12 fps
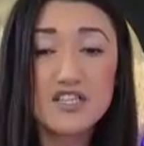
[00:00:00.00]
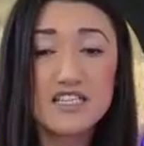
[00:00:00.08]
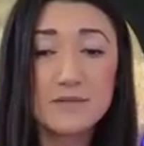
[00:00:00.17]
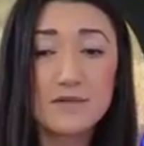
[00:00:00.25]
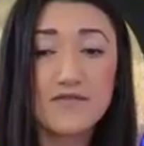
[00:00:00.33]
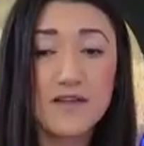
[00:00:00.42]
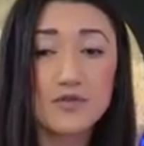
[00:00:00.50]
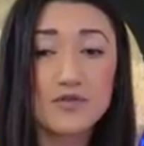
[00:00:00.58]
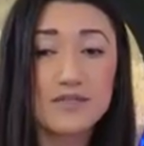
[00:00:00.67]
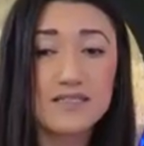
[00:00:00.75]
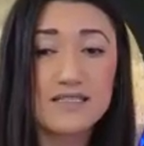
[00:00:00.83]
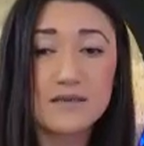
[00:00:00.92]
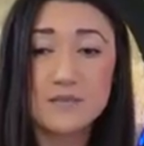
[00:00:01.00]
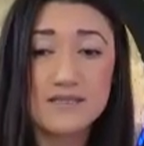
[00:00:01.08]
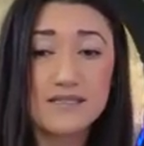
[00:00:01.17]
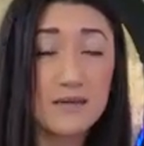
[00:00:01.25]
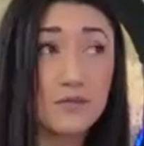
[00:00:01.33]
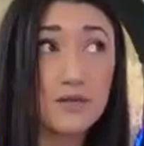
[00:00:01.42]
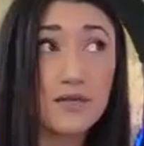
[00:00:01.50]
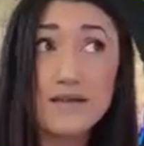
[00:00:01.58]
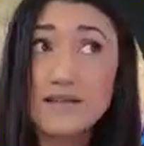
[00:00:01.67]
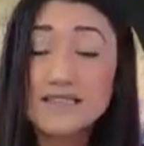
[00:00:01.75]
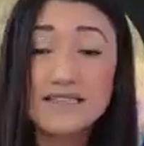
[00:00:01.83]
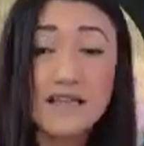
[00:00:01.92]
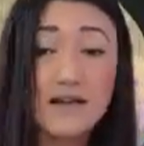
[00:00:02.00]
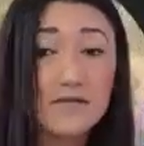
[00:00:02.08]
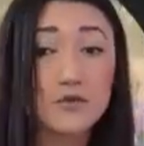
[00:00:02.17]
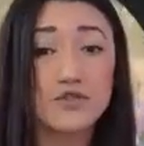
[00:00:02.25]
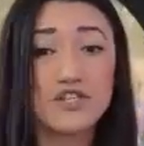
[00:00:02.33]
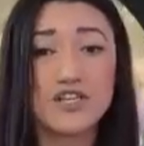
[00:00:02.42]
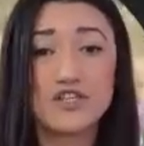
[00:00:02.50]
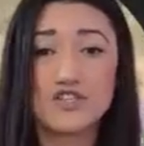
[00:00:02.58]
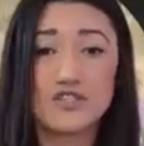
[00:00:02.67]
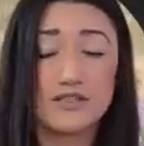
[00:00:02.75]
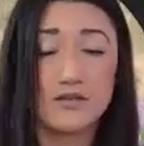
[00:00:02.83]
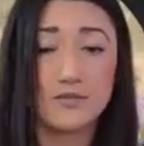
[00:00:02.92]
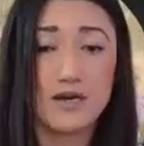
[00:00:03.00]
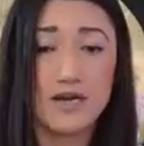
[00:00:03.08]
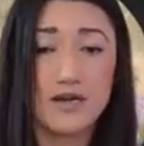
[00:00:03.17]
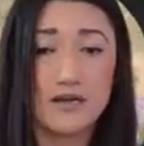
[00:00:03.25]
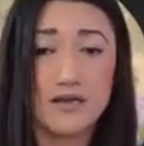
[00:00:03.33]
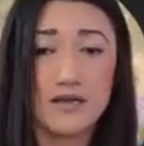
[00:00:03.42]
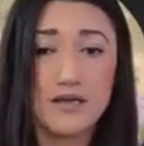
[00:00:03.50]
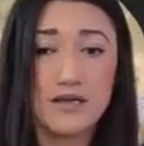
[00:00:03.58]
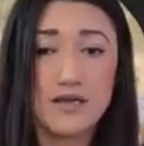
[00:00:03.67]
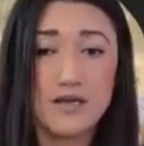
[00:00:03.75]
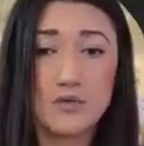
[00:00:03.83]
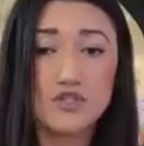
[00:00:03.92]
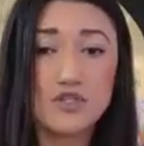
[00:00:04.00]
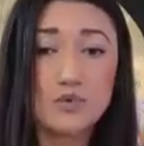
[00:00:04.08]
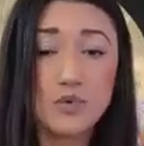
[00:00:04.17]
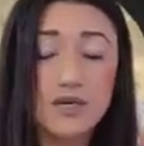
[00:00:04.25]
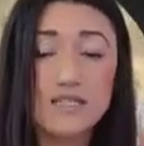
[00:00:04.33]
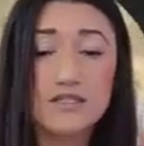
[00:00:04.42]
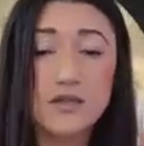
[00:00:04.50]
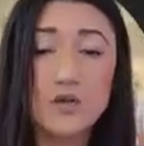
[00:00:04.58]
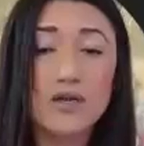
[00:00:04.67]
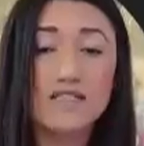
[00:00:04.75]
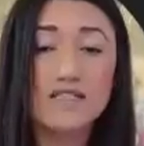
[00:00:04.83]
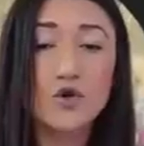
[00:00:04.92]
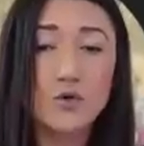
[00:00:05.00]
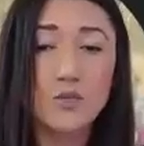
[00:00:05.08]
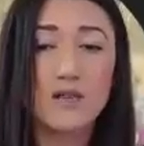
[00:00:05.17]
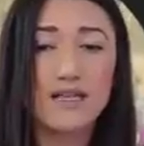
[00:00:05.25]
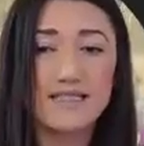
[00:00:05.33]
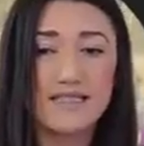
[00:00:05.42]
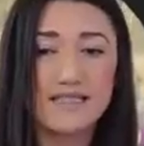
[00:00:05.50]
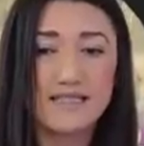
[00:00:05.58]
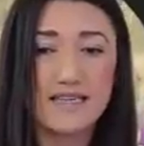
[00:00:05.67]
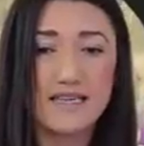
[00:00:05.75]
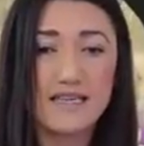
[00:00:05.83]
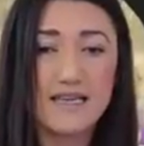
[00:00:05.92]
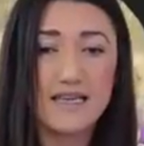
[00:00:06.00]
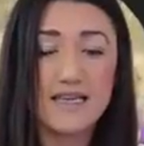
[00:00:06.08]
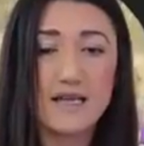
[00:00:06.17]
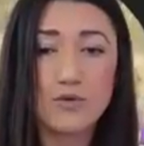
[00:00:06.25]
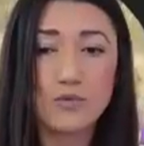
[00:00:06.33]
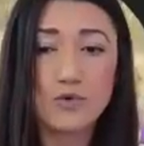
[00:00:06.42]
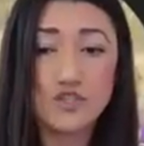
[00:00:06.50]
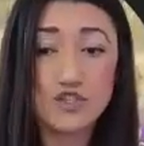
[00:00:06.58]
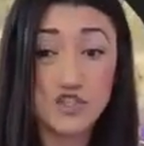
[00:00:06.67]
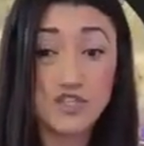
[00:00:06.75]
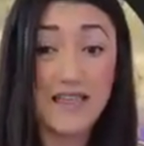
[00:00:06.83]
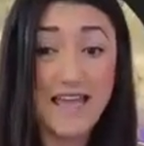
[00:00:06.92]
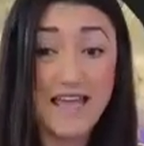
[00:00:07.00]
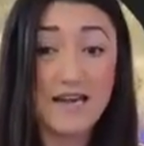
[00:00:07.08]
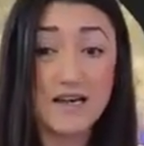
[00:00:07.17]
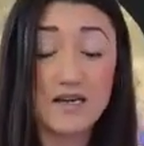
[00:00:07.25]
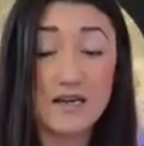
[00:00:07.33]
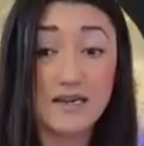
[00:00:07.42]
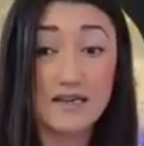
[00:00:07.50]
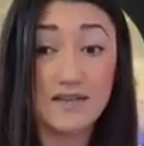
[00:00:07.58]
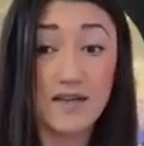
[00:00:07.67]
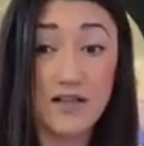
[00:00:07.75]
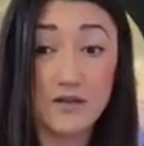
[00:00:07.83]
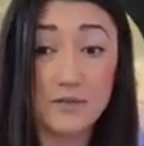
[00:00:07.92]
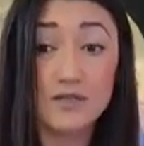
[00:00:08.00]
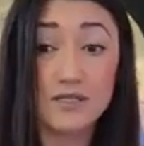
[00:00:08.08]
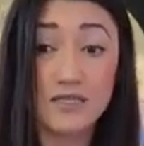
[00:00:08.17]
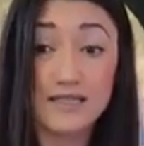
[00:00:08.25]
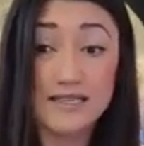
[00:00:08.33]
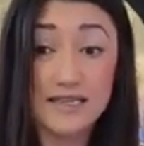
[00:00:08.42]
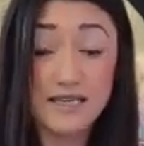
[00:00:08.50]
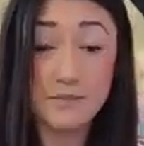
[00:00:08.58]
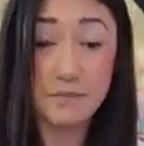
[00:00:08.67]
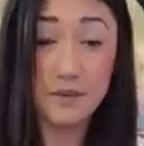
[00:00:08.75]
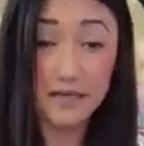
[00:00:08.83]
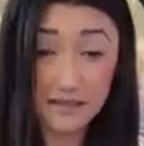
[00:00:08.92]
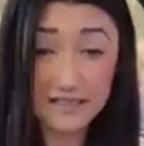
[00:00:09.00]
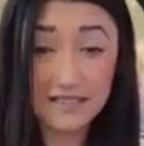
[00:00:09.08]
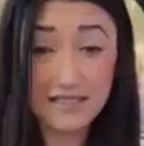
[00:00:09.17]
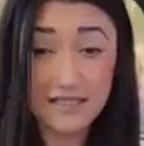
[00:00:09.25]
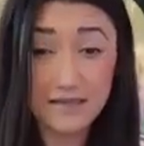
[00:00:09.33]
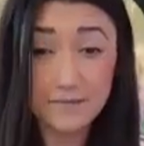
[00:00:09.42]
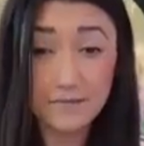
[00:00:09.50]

has been found to stimulate several changes in the brain, which is what is known as neuroplasticity, which then develops the ability